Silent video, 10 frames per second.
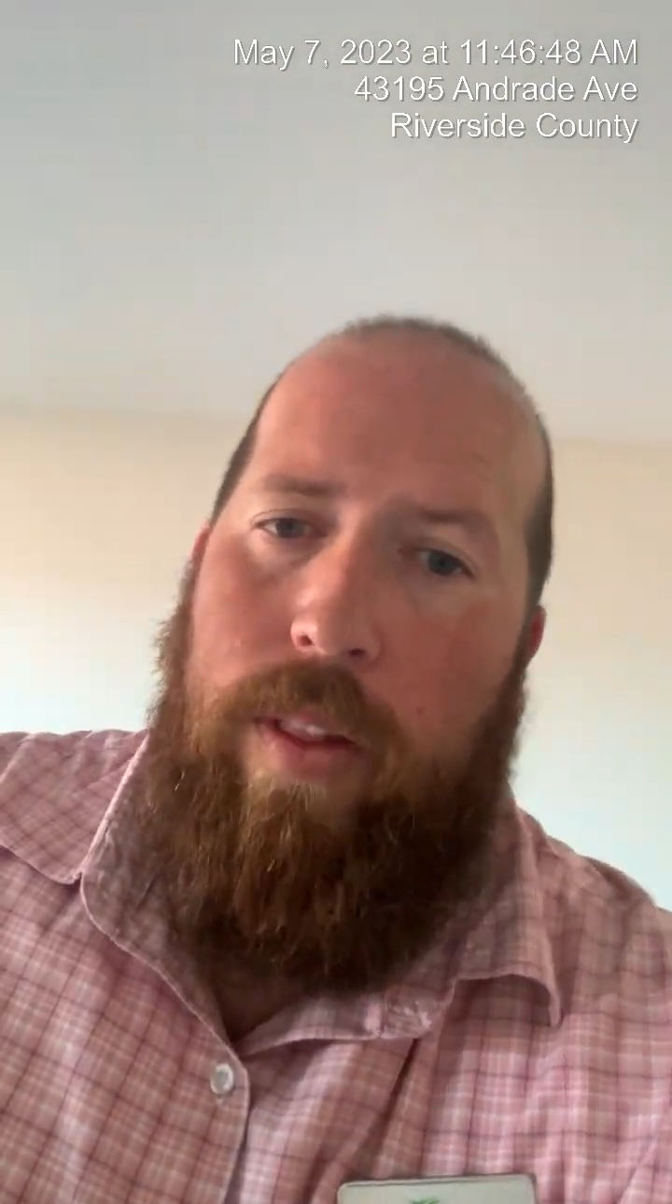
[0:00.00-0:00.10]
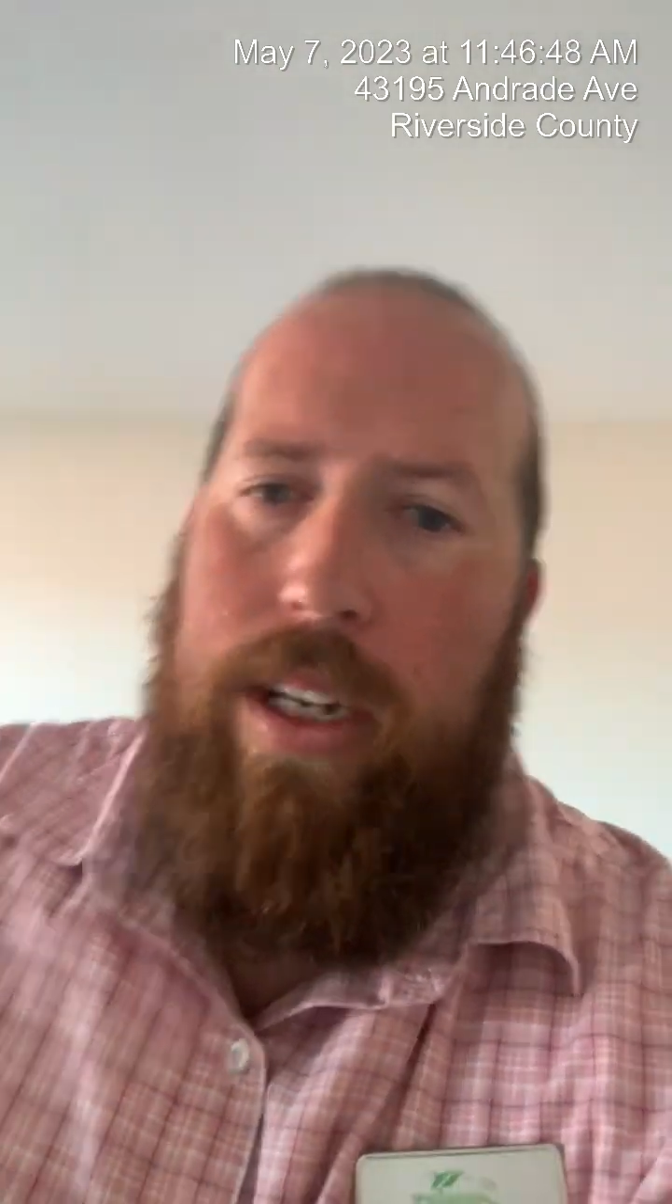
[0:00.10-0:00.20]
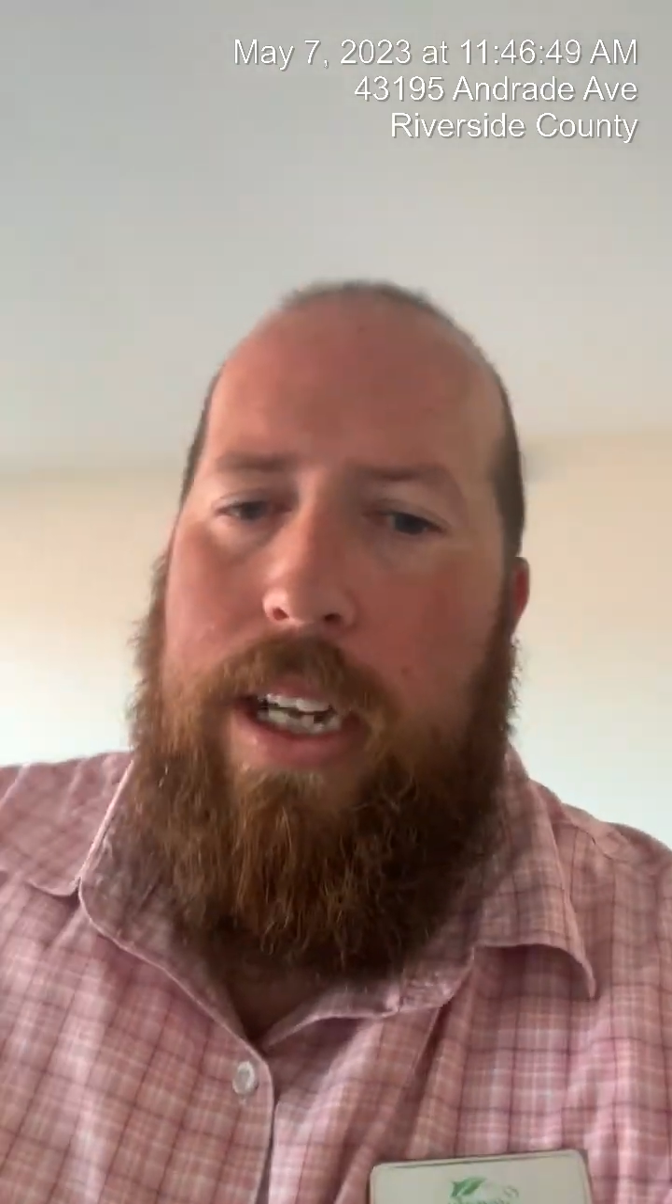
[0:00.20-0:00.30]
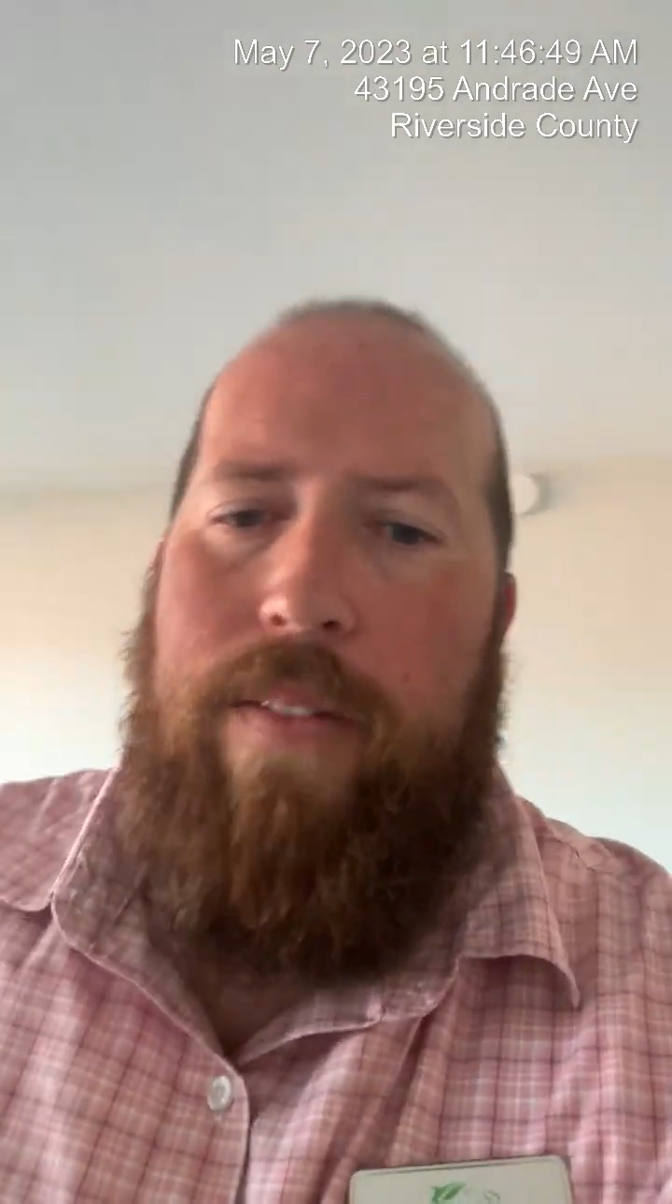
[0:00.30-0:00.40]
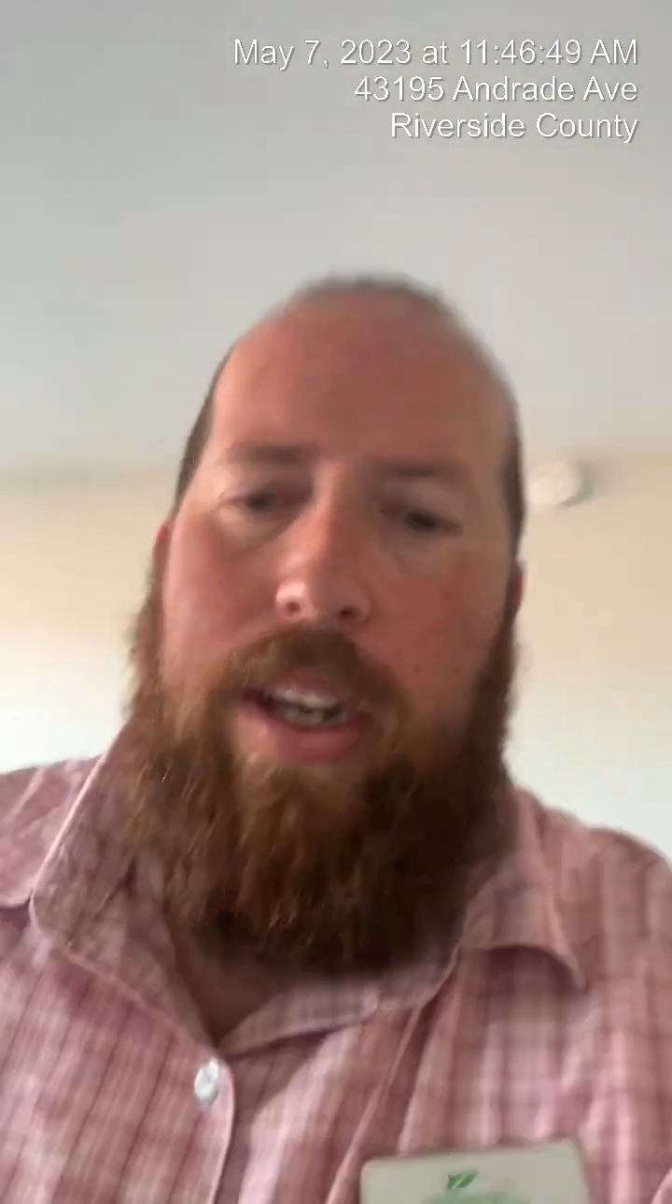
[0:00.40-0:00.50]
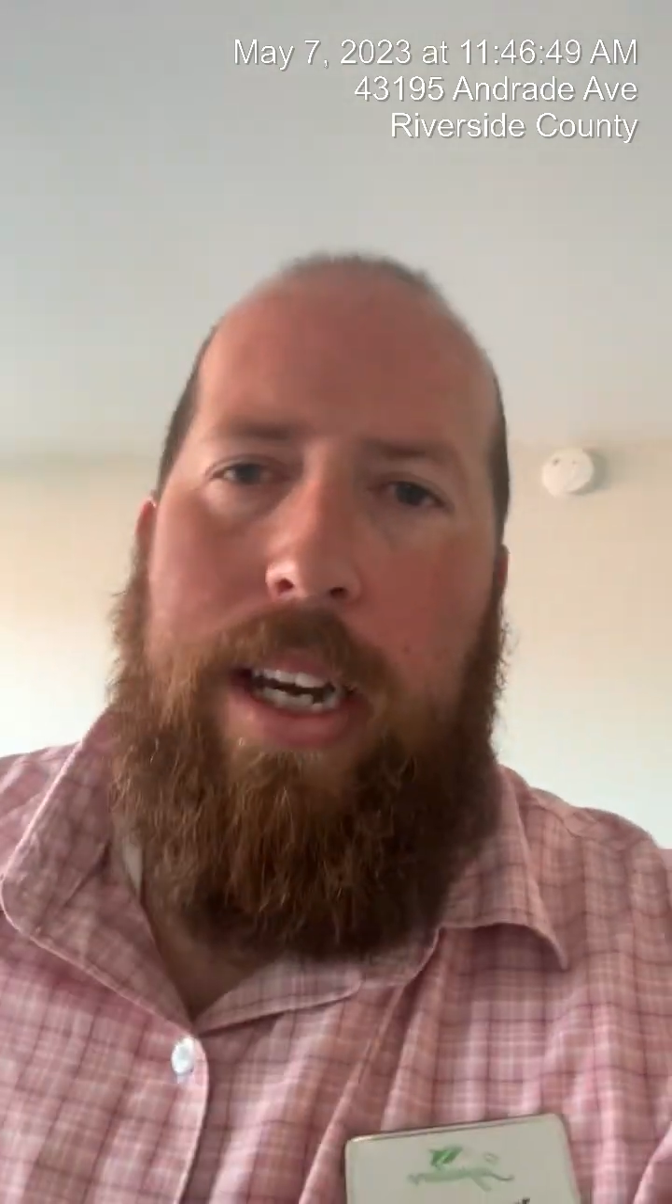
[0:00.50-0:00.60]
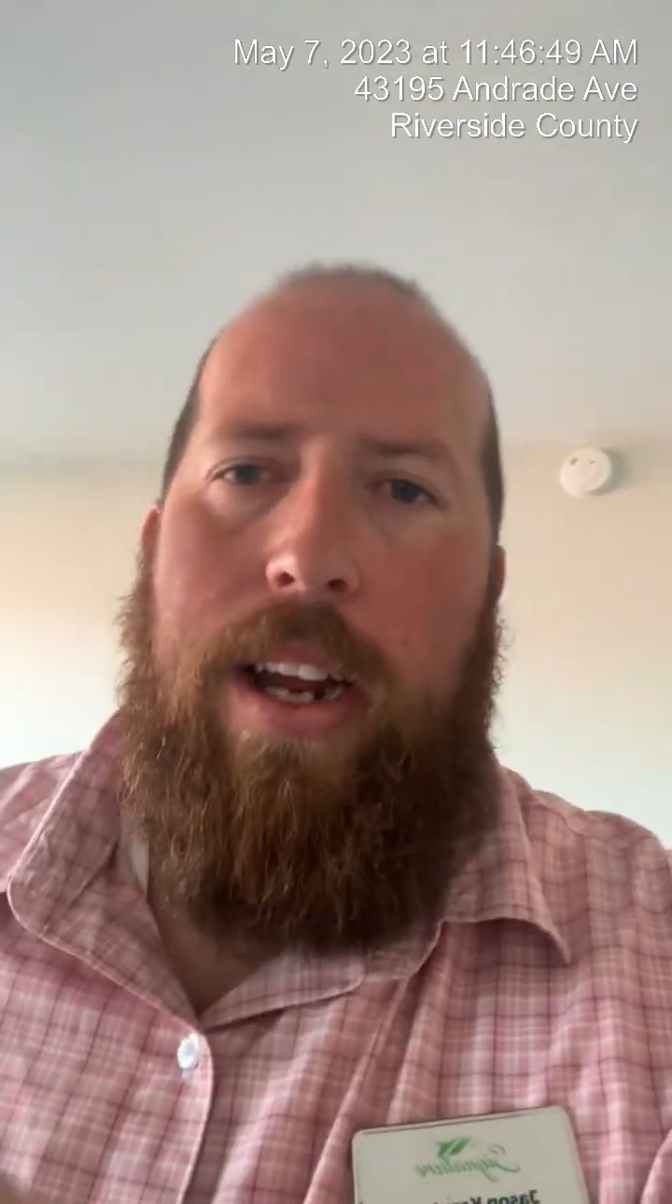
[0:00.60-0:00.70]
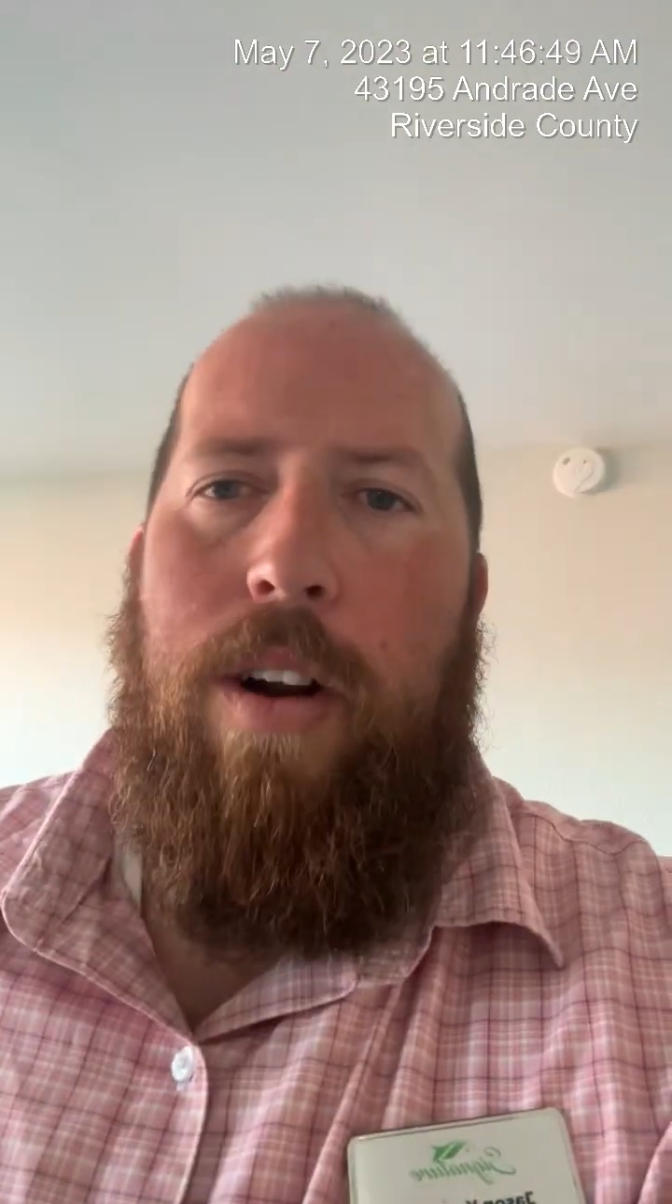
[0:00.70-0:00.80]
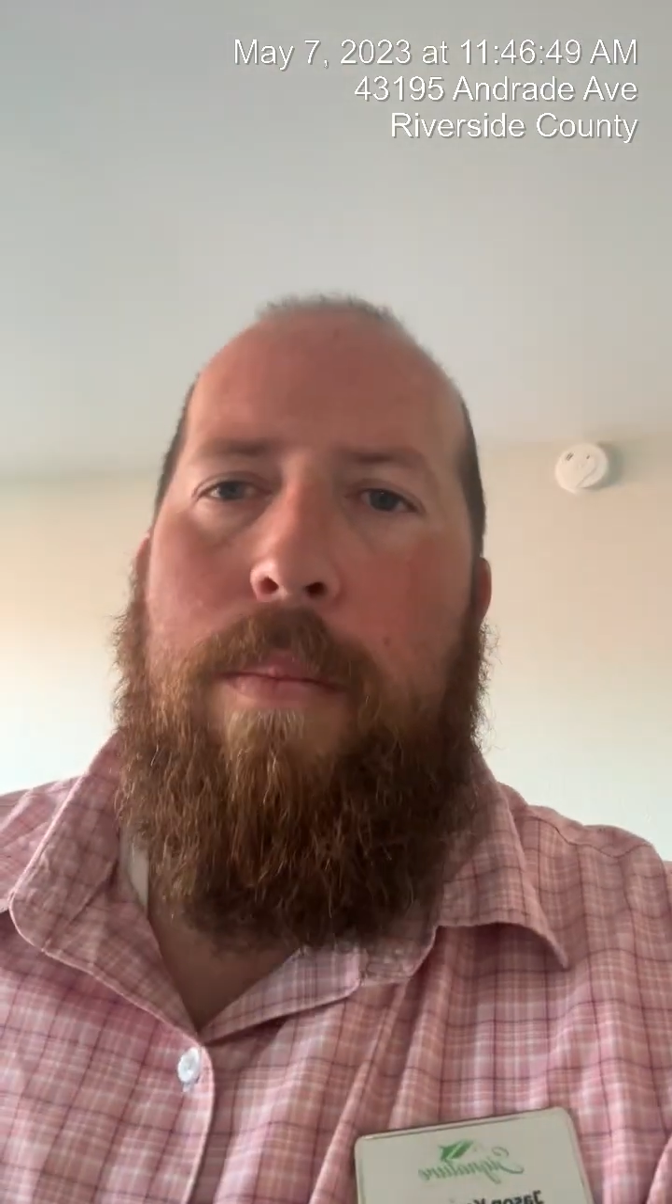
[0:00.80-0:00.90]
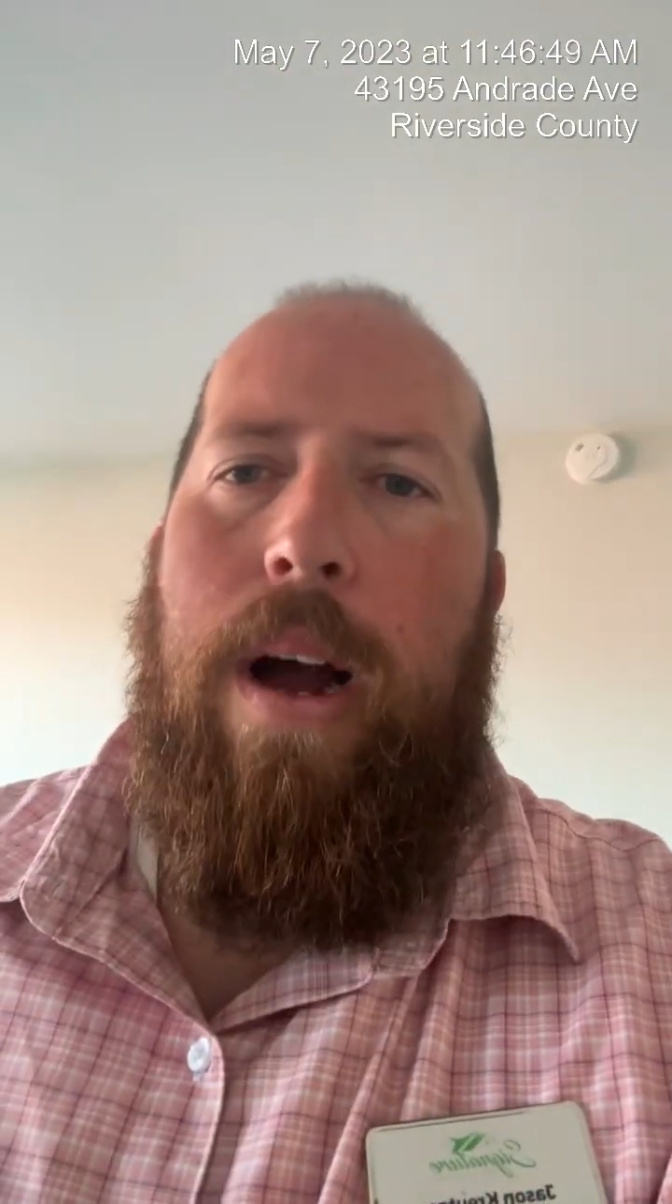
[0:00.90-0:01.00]
than seventeen
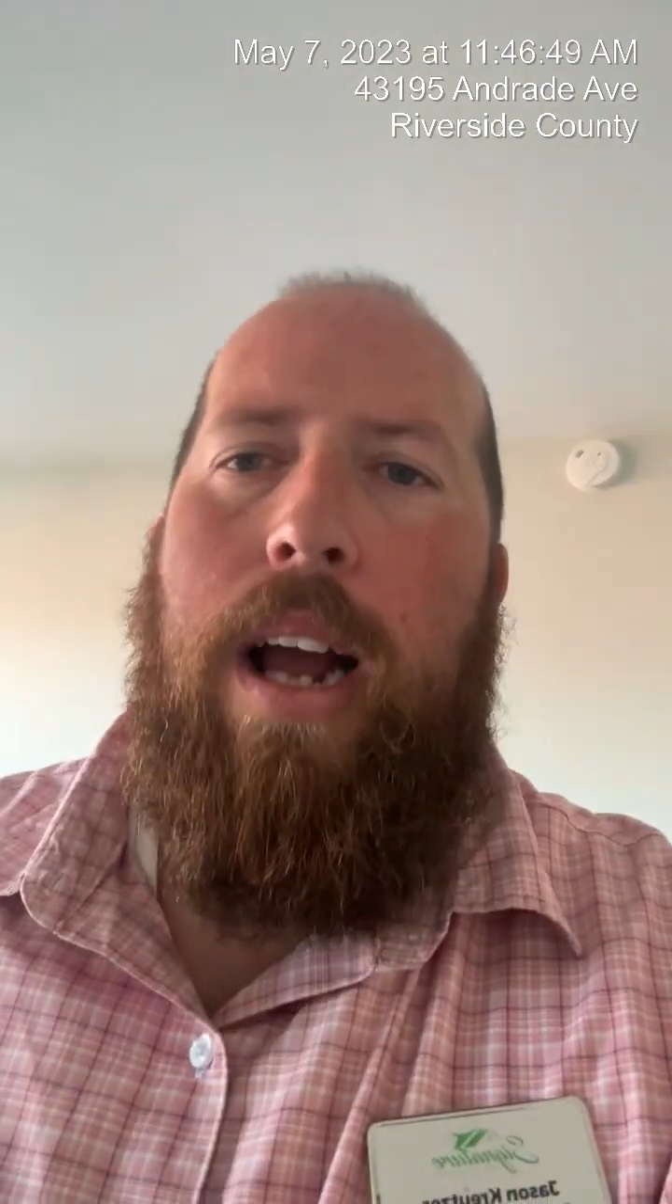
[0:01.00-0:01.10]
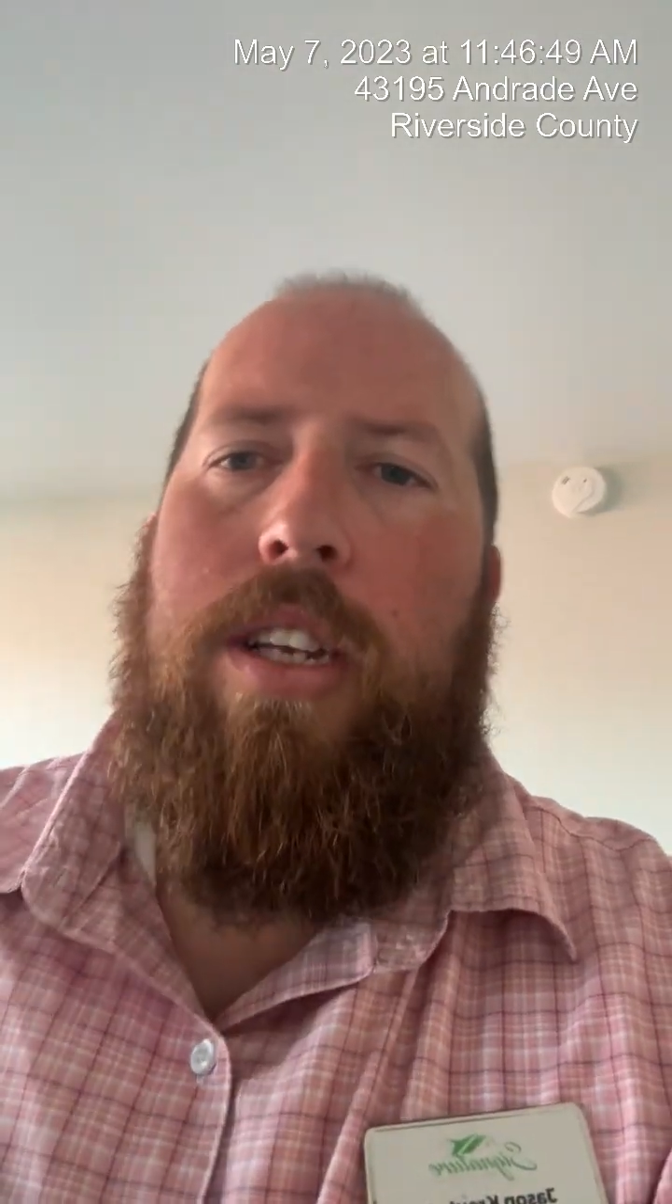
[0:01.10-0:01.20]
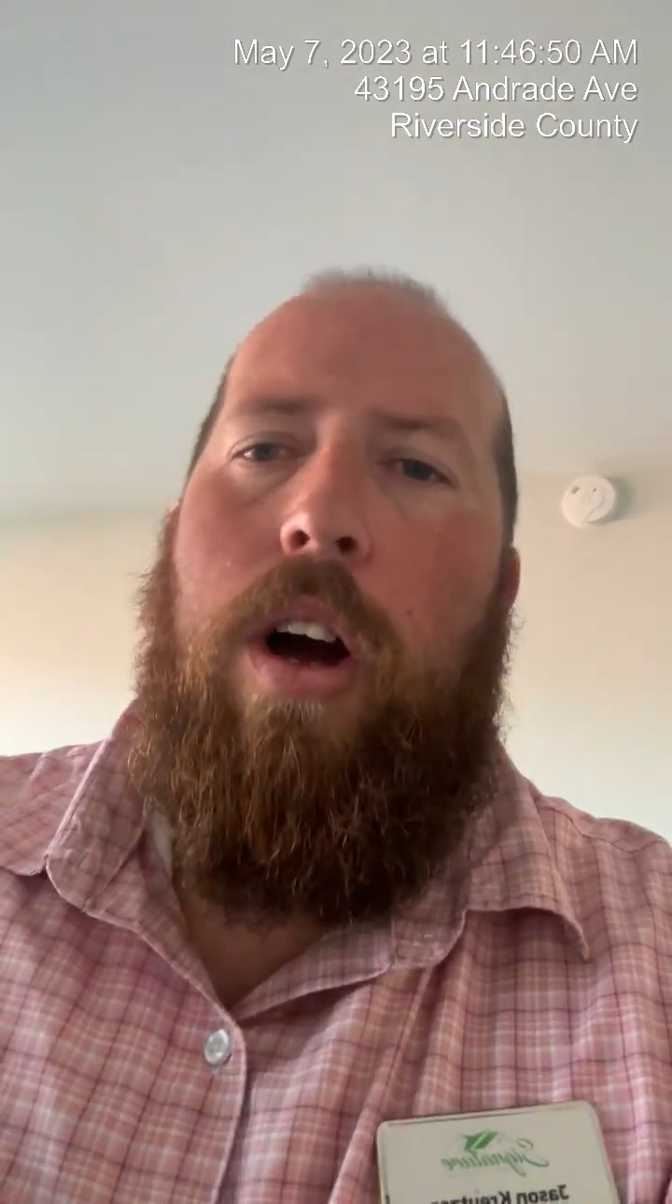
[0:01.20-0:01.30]
hundred bucks.